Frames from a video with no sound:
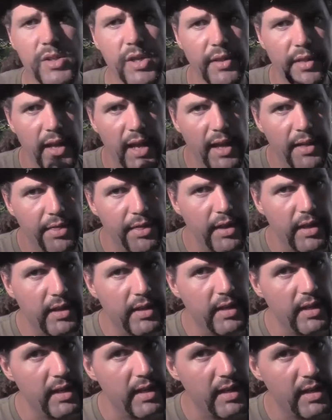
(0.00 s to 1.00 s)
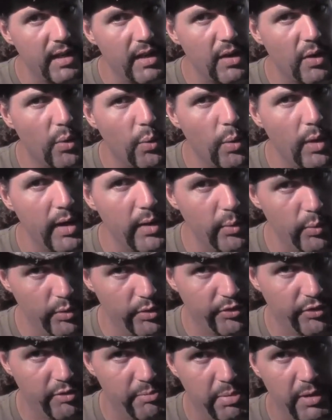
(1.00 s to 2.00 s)
So the ethic did what it
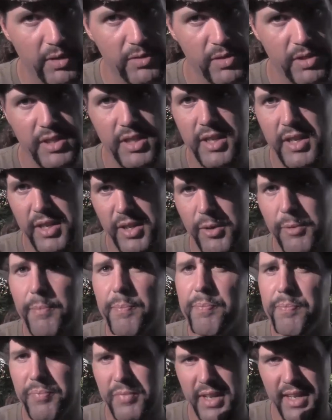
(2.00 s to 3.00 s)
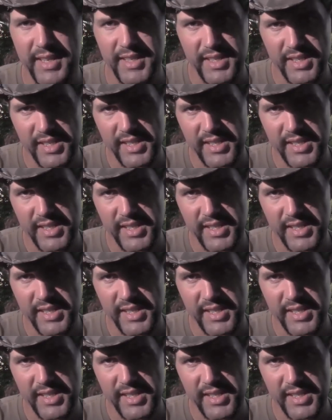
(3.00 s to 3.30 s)
was supposed to do. It